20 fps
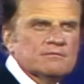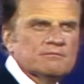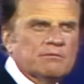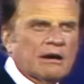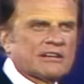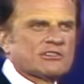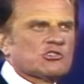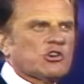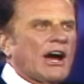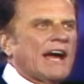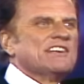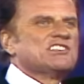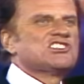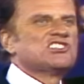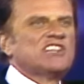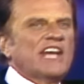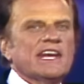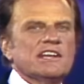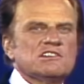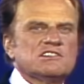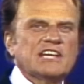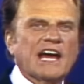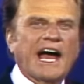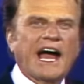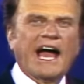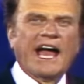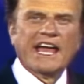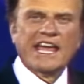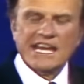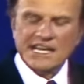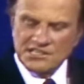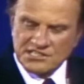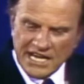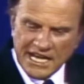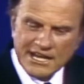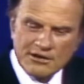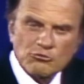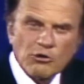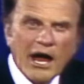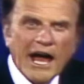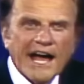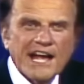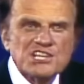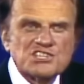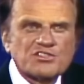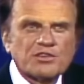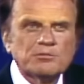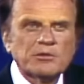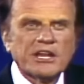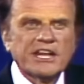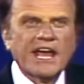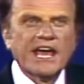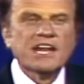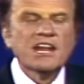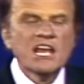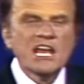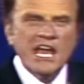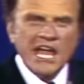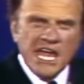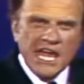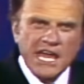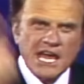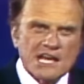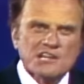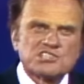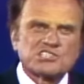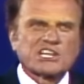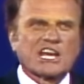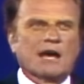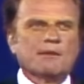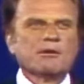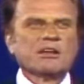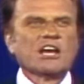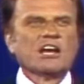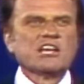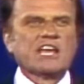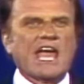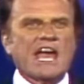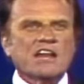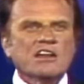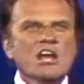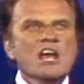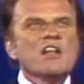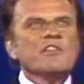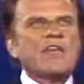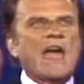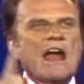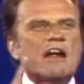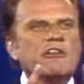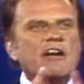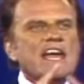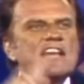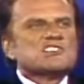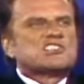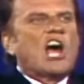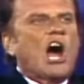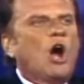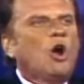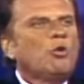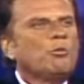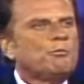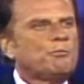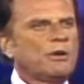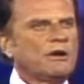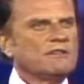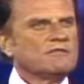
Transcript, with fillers: But Christ did die. He did rise from the dead. He is coming again. There is hope.